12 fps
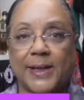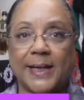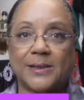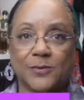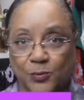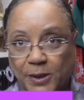try
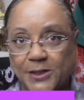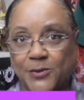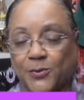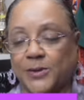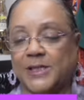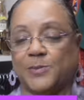not to rush
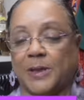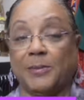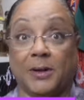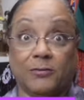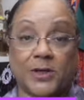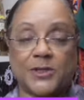through this, but I'm
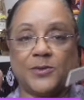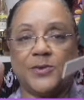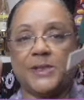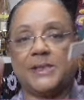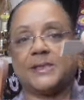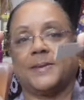going to rush through
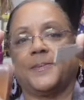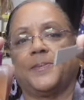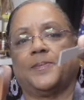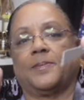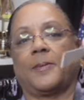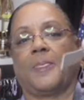these.
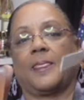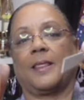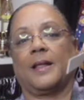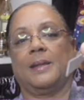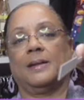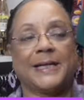
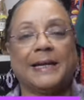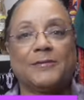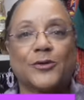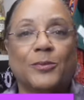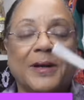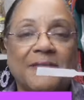I kind
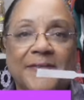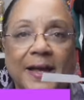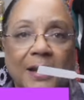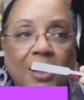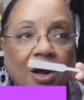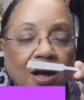of turn my
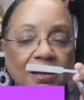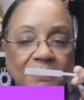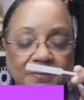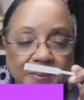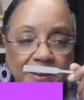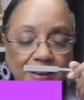fan
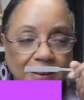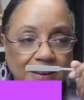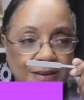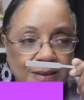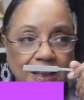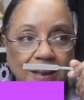off
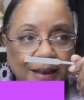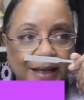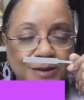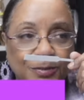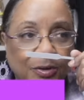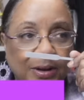because
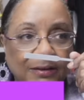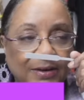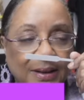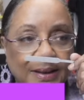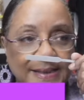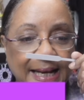it's blowing
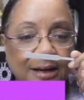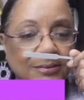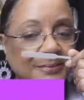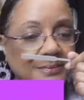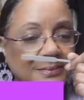everything down.